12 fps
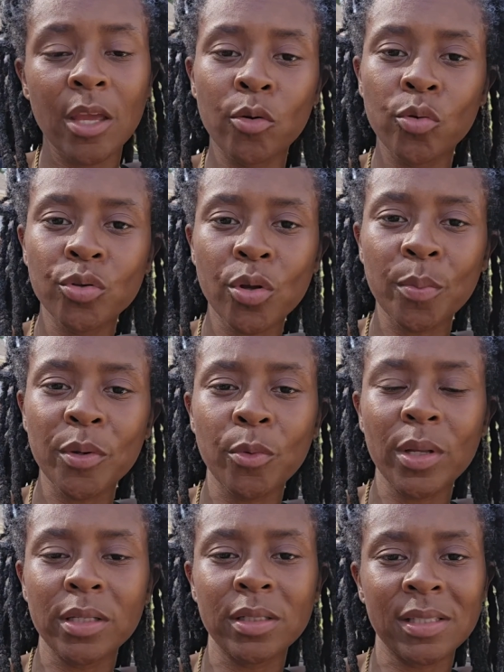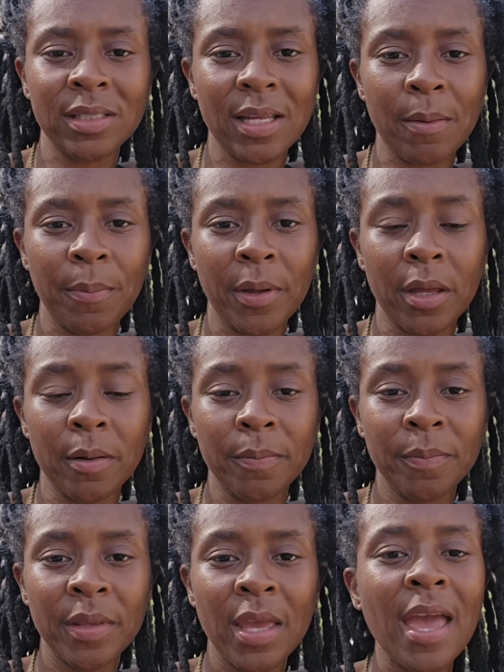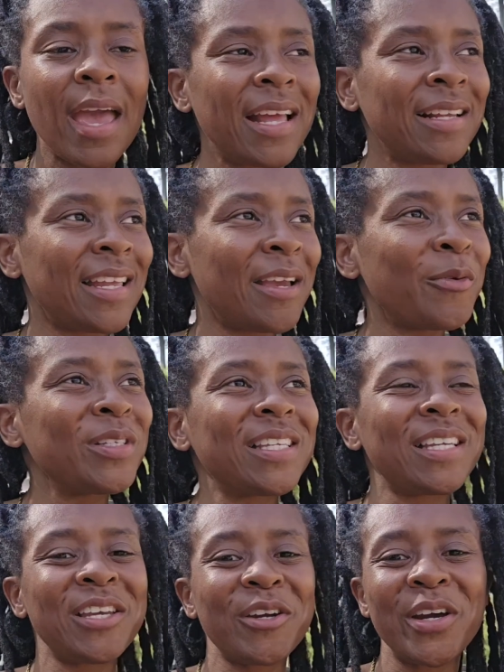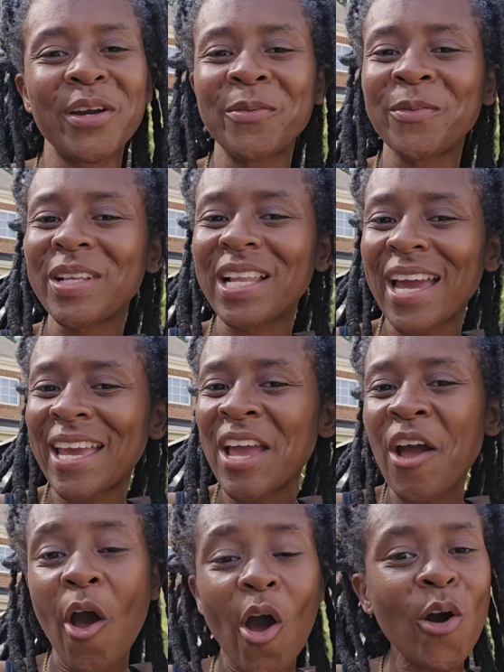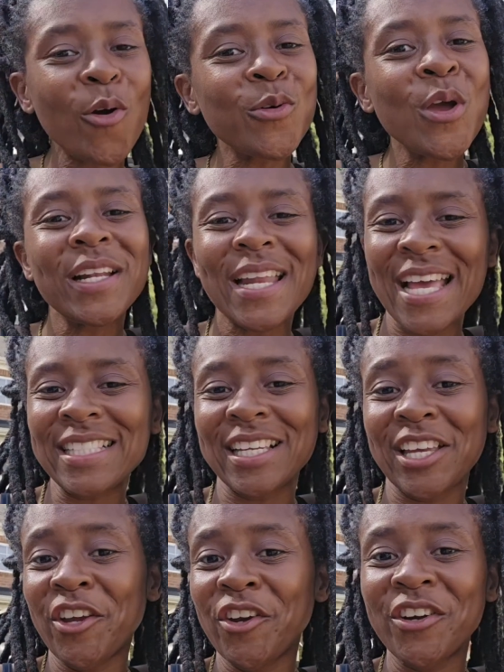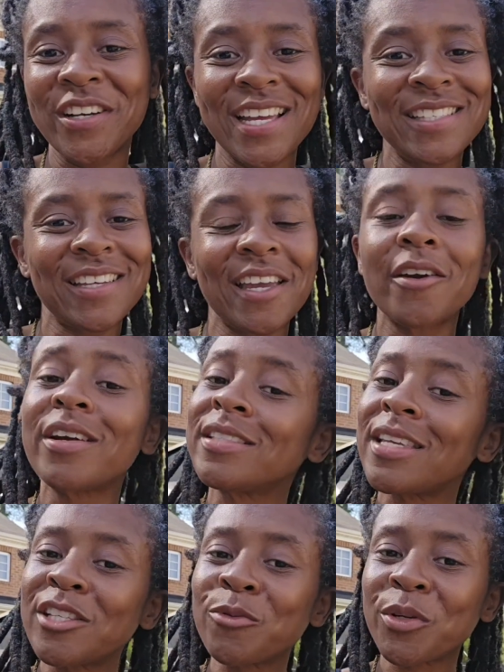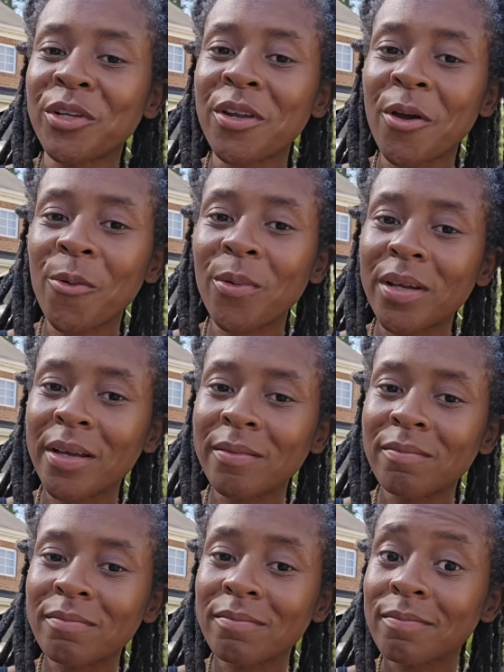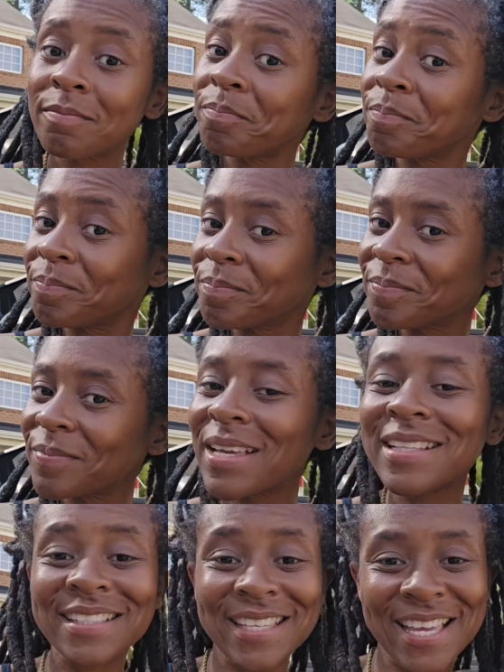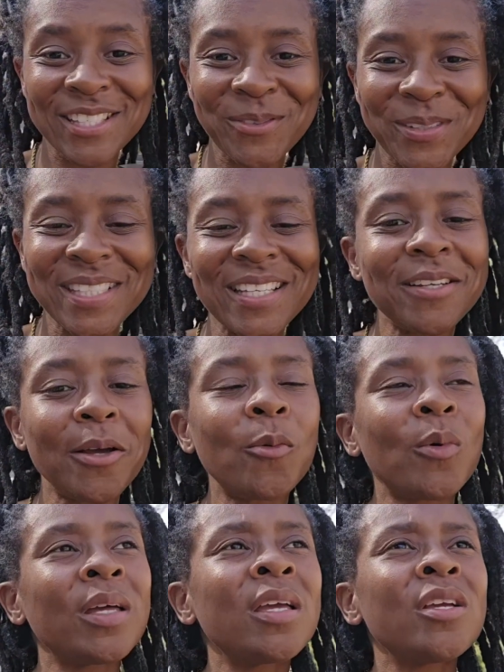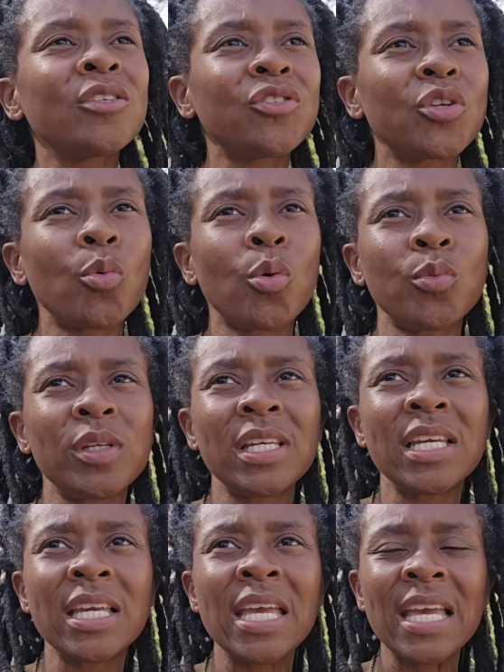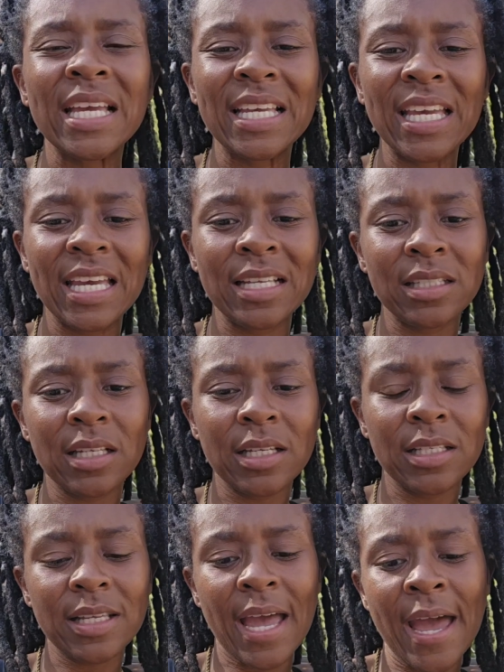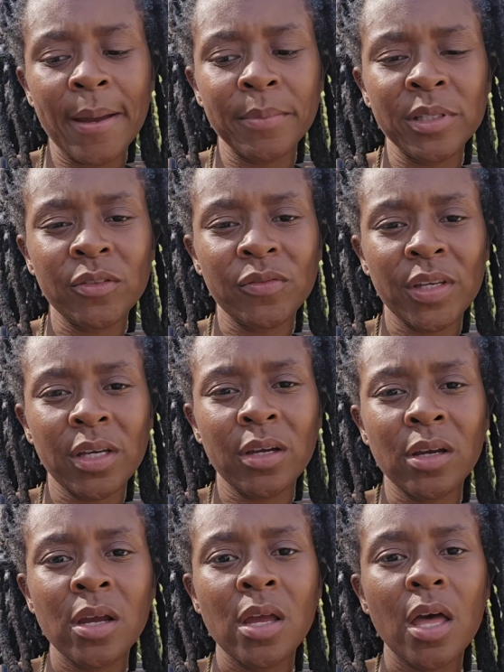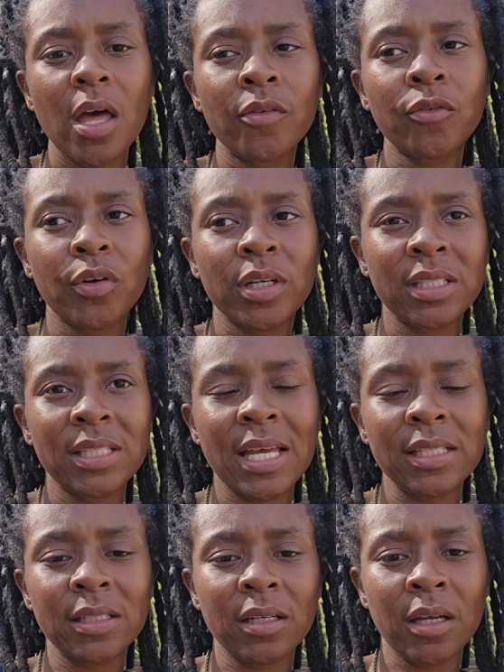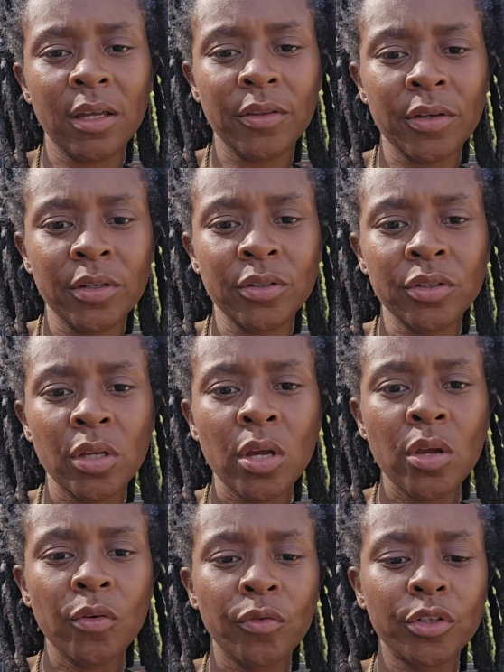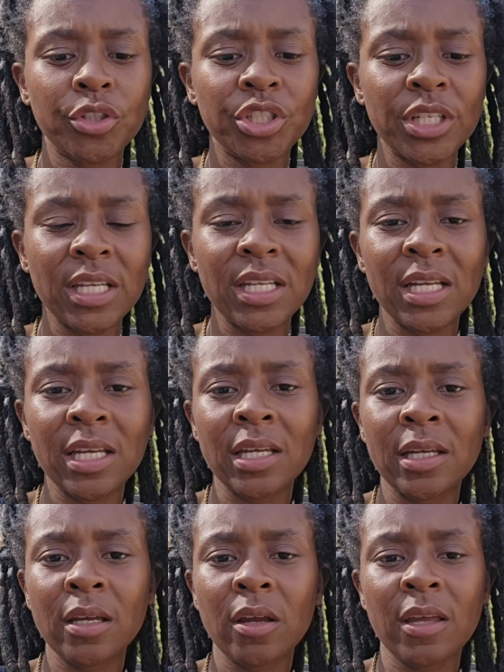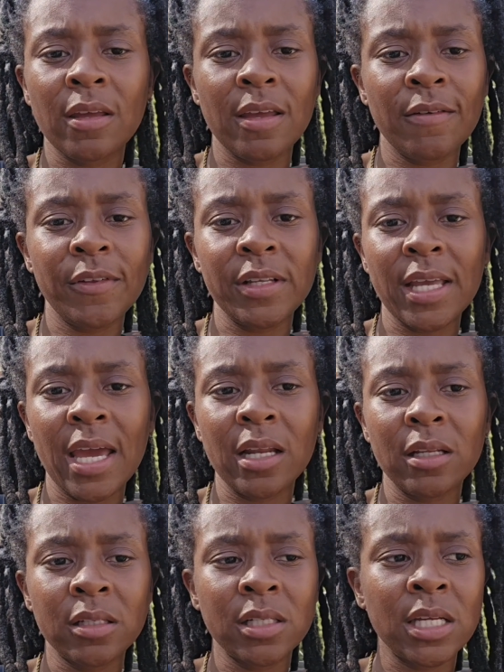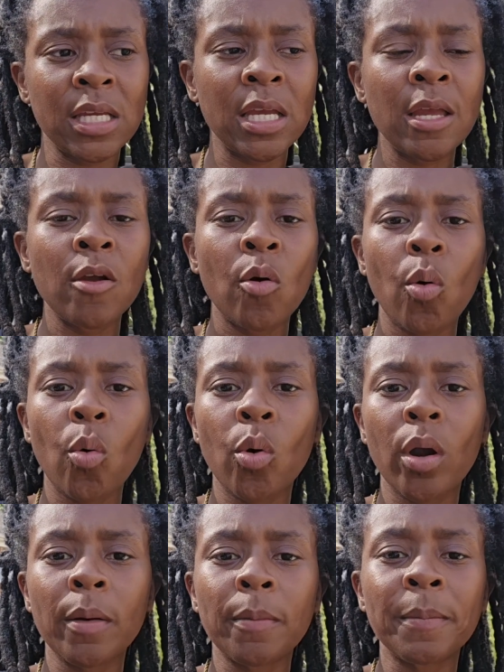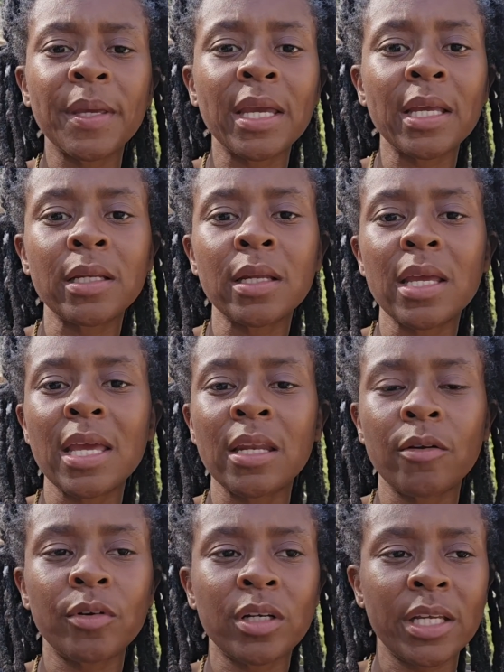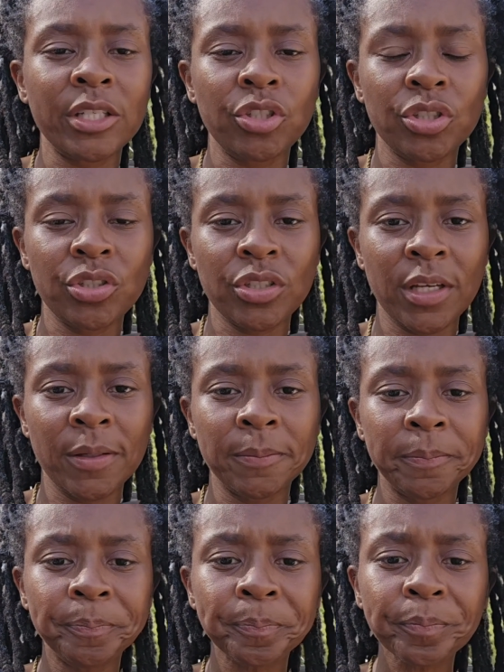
And who's going to be willing to step up? And then we sit here and we like, oh, that's a Karen. It takes one to know one. So when we get into this atmosphere of criticizing others for cheating and infidelity or being in a relationship,